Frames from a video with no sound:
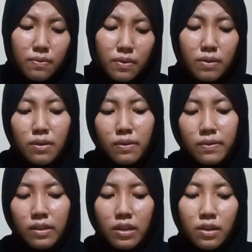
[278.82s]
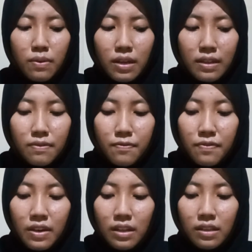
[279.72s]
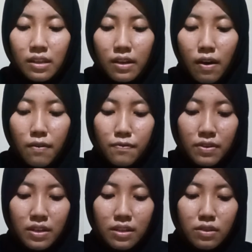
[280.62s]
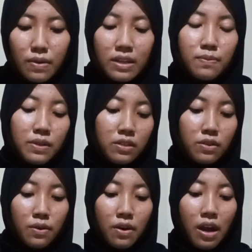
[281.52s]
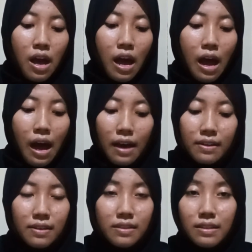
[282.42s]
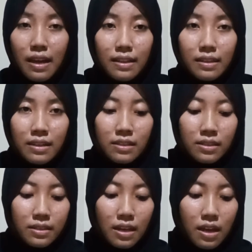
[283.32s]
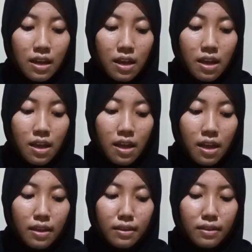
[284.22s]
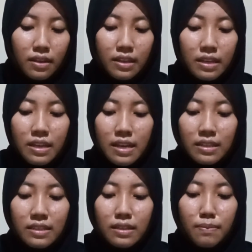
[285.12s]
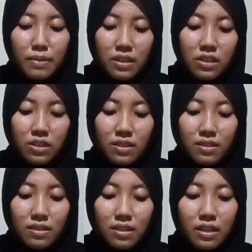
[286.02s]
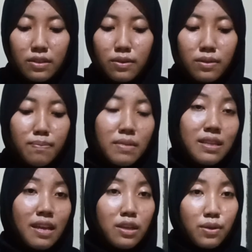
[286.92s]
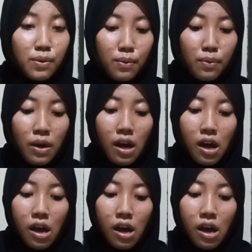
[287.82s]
regularly, you can feel confident to express your ideas in English. And the key is imitation. It doesn't mean that you